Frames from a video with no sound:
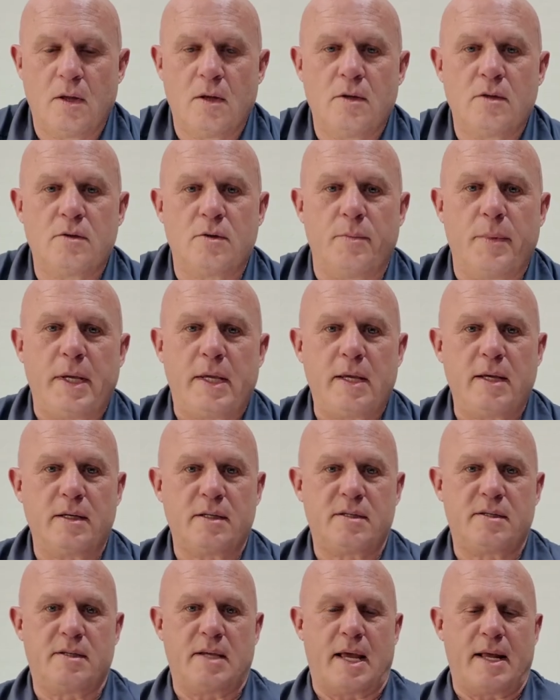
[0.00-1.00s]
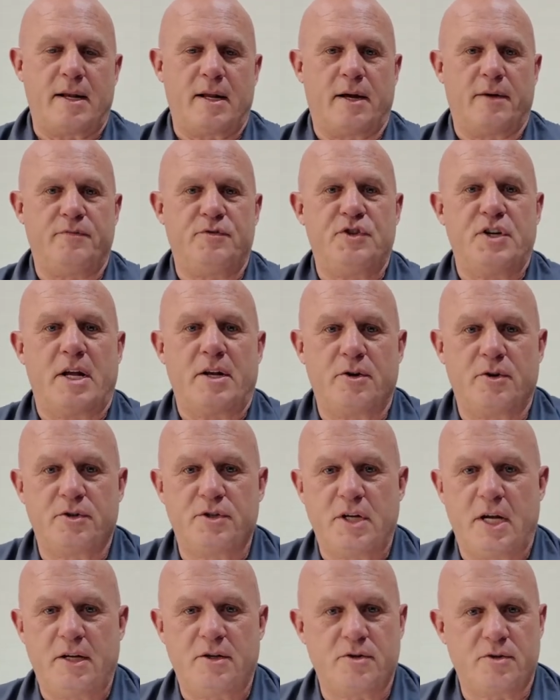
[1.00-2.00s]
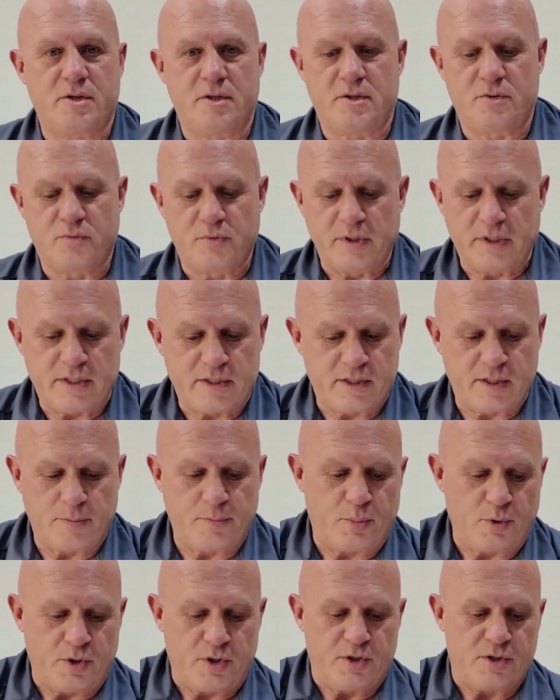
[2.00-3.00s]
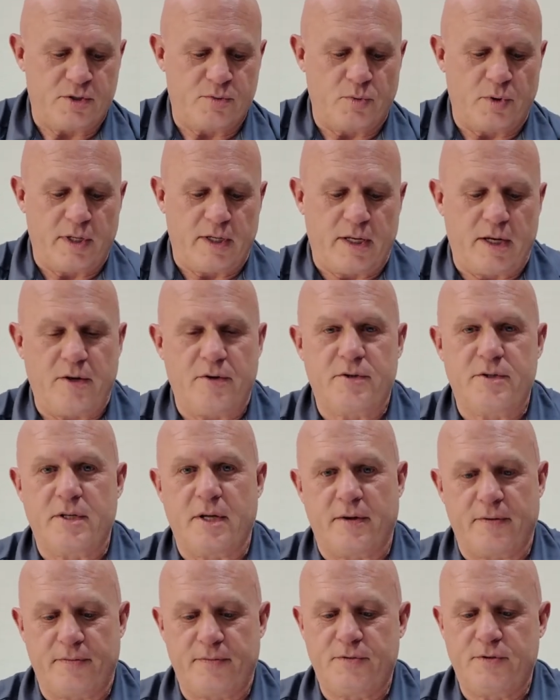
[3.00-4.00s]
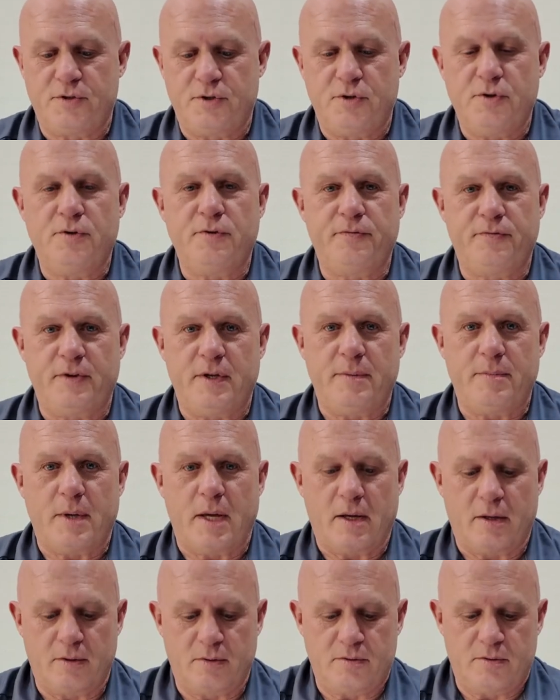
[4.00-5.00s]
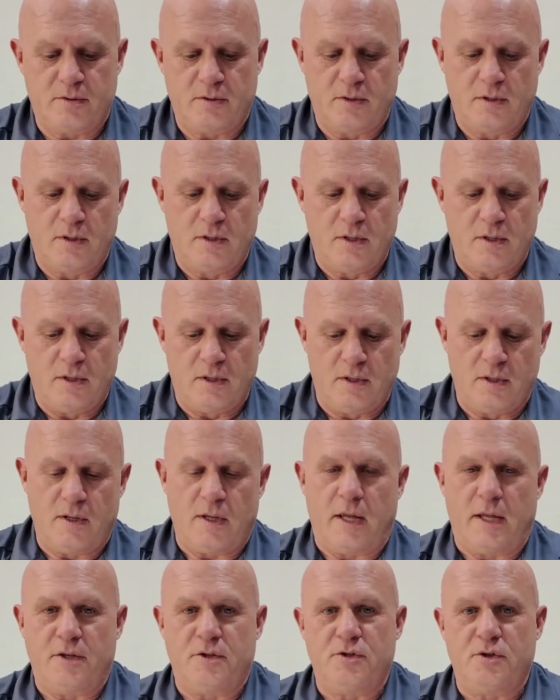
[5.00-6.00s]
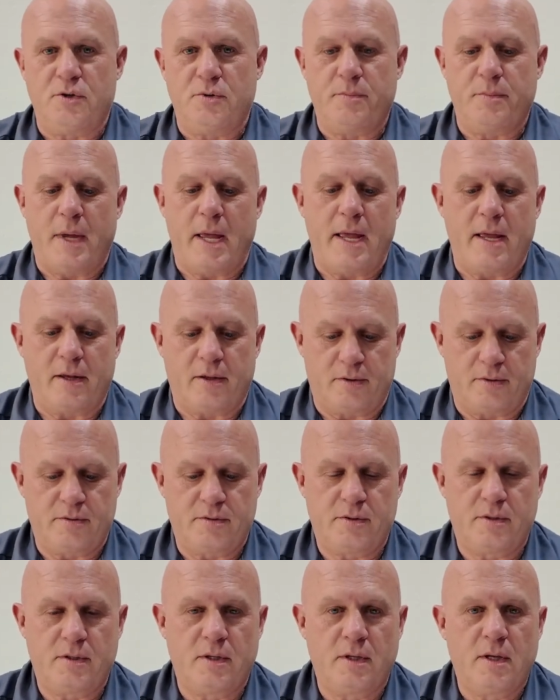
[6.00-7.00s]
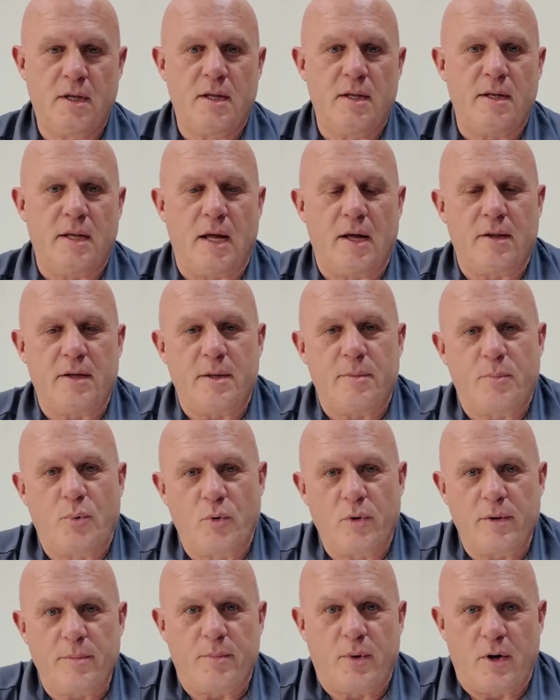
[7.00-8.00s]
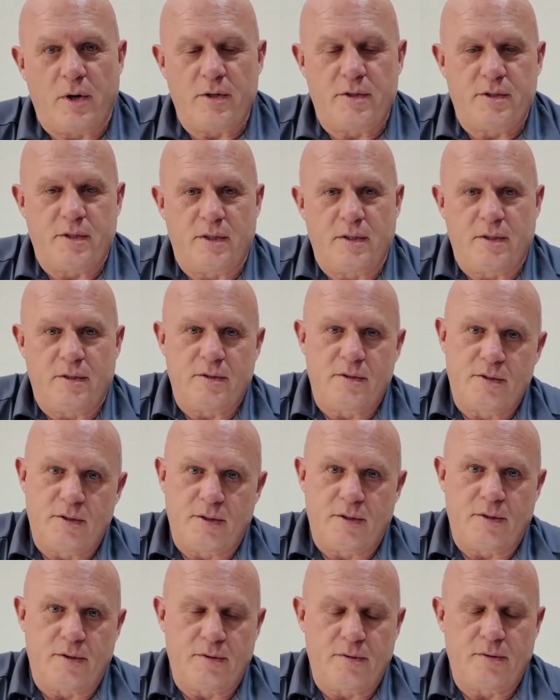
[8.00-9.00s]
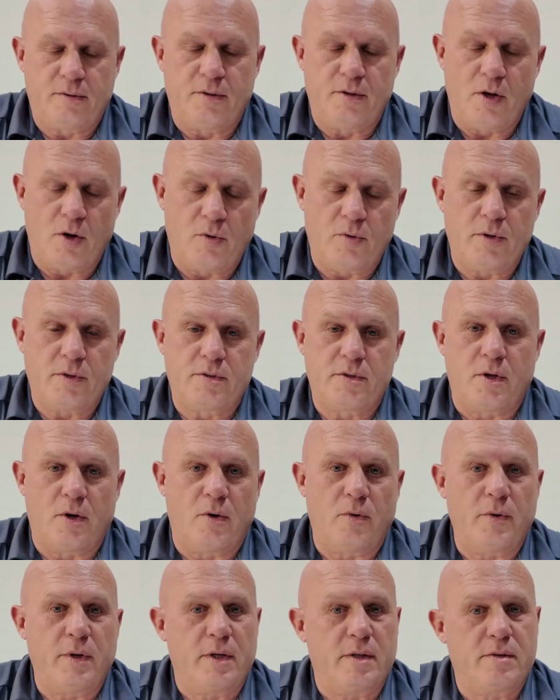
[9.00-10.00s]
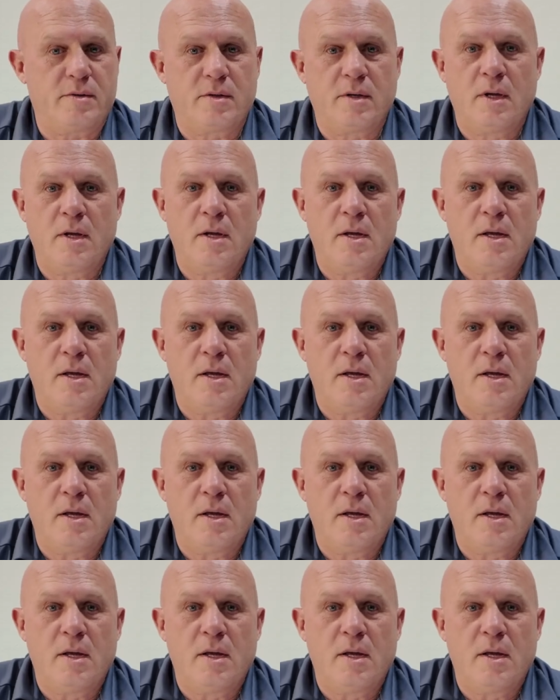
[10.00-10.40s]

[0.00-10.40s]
So making a set of gender changers is really simple. You just want to get yourself 2 females and 2 males. Now the important part to notice though is